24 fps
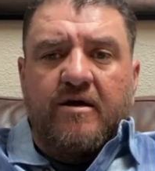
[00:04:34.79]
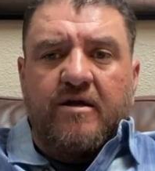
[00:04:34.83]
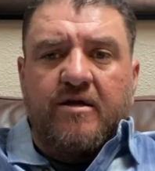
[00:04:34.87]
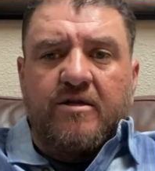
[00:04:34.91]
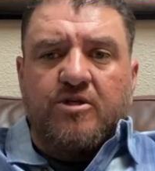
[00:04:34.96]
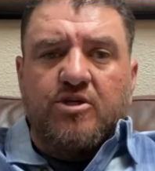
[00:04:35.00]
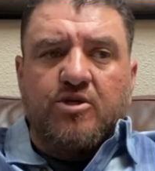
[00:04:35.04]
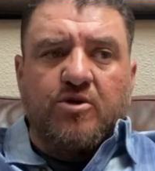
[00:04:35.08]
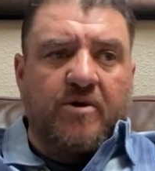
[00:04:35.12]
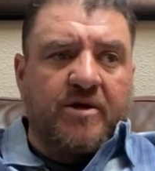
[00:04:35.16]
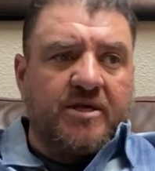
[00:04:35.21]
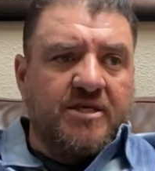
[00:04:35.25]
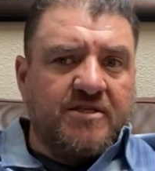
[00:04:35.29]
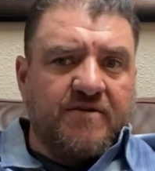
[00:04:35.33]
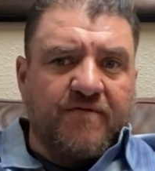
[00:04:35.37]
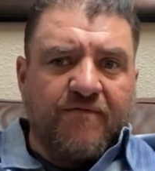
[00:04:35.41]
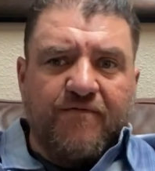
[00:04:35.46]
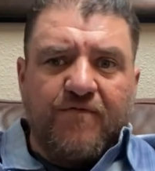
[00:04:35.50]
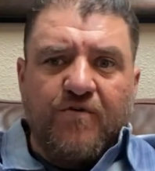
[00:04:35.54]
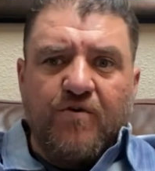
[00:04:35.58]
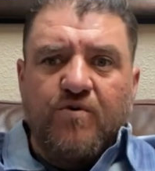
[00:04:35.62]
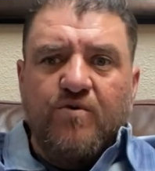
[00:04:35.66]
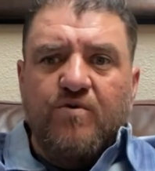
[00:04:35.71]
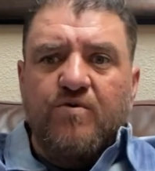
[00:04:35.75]
enjoying
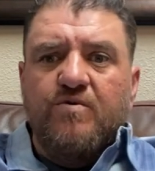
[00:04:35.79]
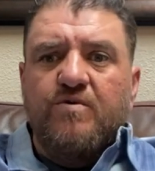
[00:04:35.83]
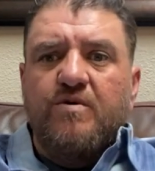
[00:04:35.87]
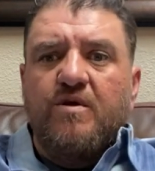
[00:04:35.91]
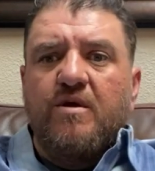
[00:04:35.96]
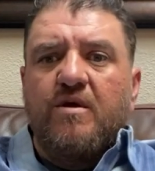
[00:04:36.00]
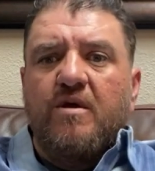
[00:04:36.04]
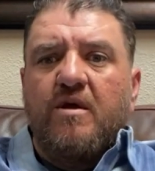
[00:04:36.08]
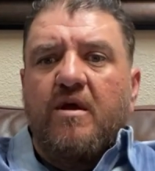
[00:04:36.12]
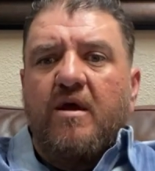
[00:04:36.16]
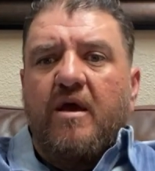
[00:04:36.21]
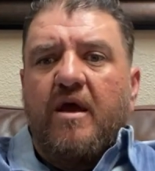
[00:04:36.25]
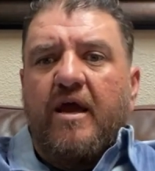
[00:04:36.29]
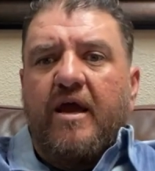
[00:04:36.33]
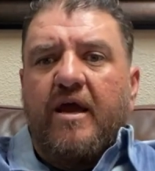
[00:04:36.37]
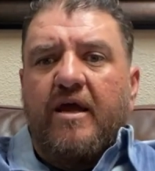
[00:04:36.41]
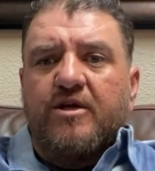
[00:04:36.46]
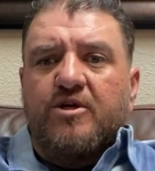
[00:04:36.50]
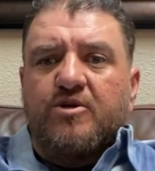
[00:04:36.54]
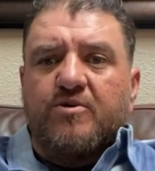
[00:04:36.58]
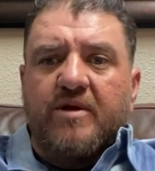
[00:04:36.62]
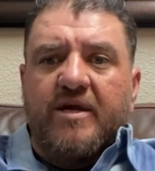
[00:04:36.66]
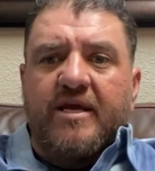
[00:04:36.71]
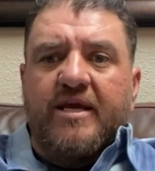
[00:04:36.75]
some food
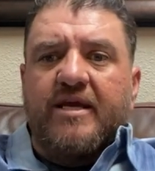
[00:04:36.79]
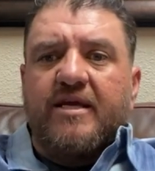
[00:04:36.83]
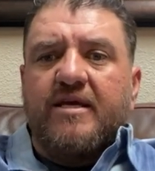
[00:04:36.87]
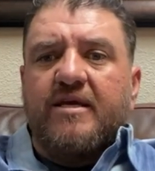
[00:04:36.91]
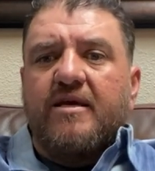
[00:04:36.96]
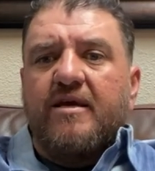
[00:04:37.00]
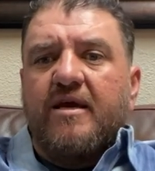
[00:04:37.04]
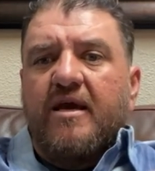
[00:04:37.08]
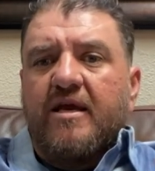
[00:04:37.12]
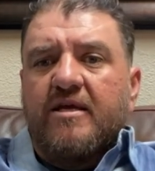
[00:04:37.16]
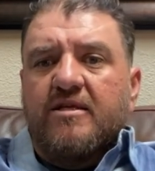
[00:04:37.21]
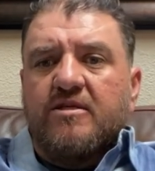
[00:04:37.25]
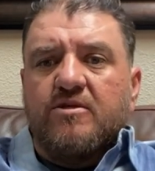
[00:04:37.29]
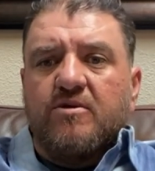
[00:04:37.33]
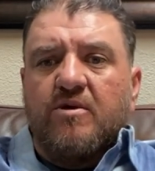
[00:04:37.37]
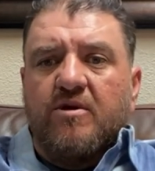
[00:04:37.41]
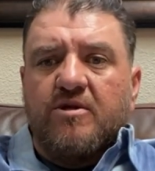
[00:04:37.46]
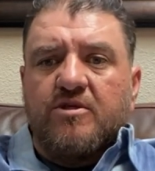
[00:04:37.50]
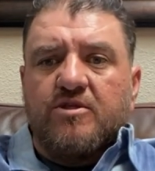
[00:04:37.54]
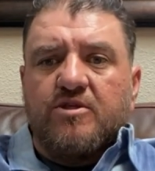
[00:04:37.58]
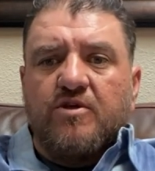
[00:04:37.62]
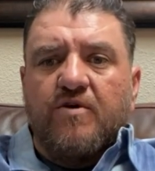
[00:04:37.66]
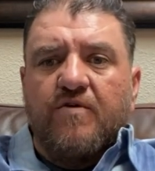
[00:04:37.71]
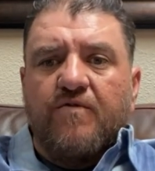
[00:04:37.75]
and drink and so
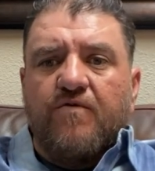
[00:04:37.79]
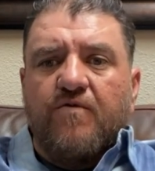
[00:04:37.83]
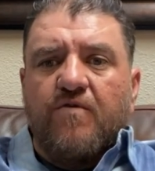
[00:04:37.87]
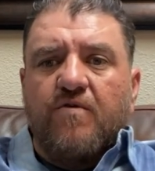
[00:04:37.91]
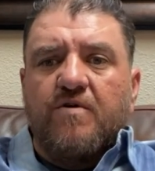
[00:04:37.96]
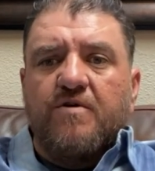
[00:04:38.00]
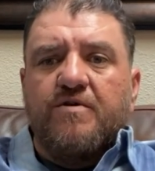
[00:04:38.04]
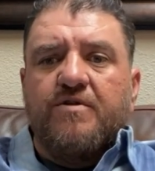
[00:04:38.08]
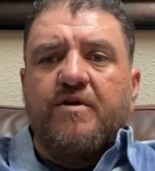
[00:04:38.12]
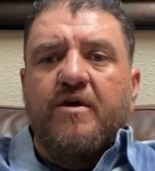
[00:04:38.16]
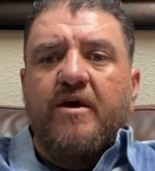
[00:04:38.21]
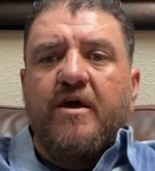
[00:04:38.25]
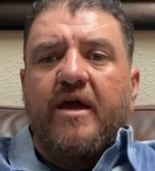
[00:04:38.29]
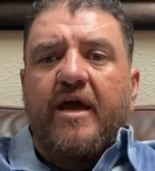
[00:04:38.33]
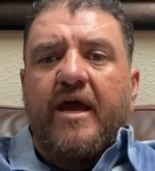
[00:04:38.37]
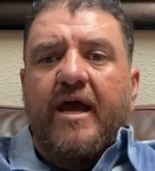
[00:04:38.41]
on and so forth.